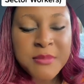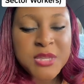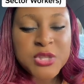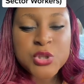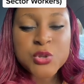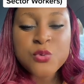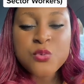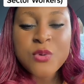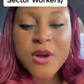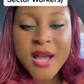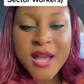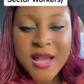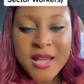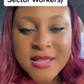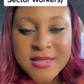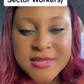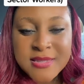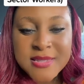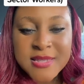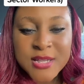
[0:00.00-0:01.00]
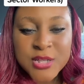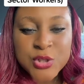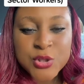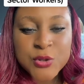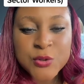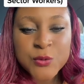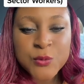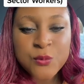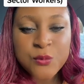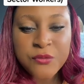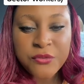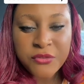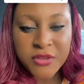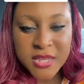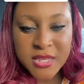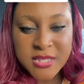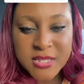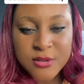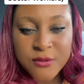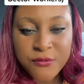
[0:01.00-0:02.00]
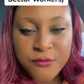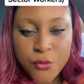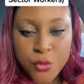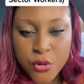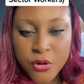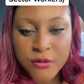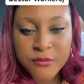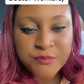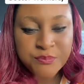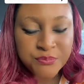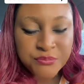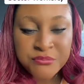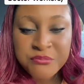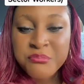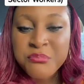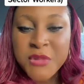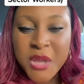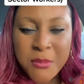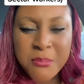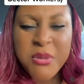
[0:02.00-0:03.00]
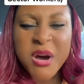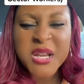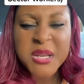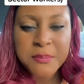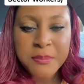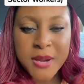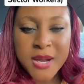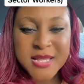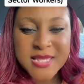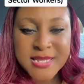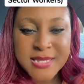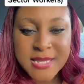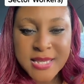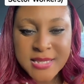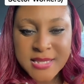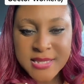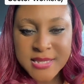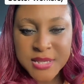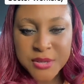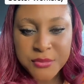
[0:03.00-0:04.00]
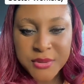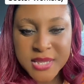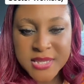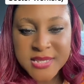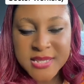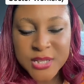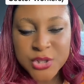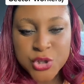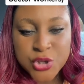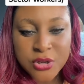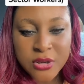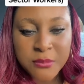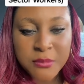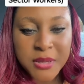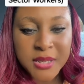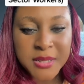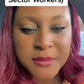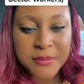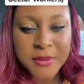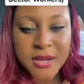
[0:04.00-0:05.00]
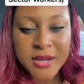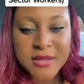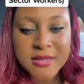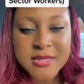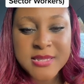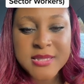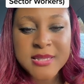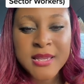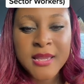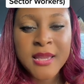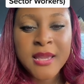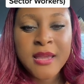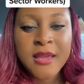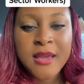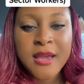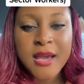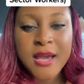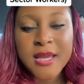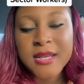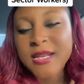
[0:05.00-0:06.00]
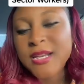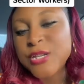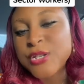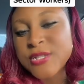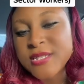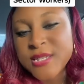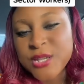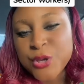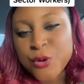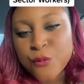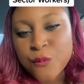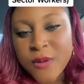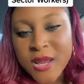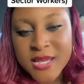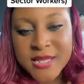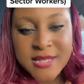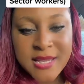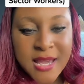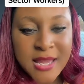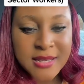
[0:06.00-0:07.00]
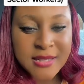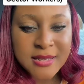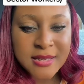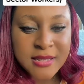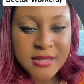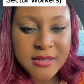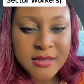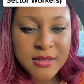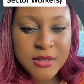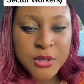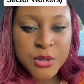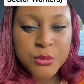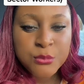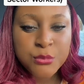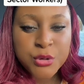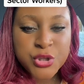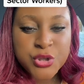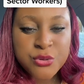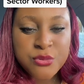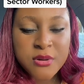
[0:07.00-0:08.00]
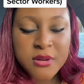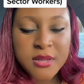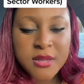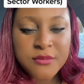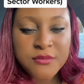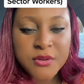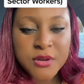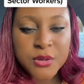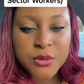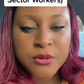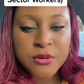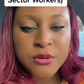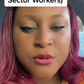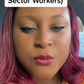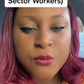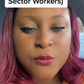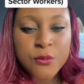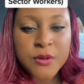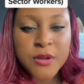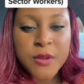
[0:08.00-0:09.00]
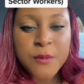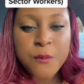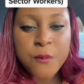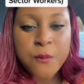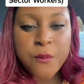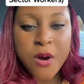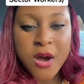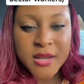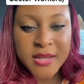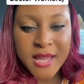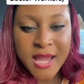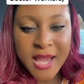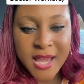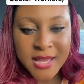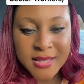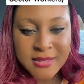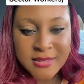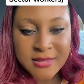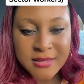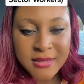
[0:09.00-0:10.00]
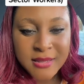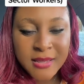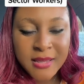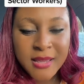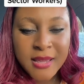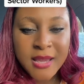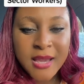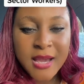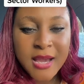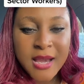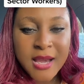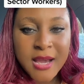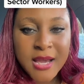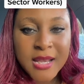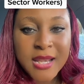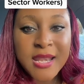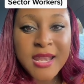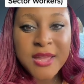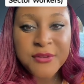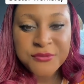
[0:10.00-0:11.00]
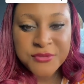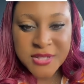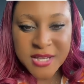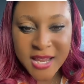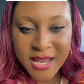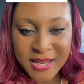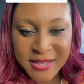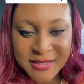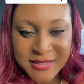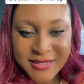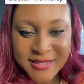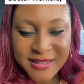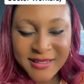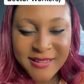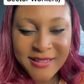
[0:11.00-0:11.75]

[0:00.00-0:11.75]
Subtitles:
two hands and 2 feet, so 4 body parts, necessary essential body parts. And let us say you're right-handed, but you were given only 1 hand, left hand.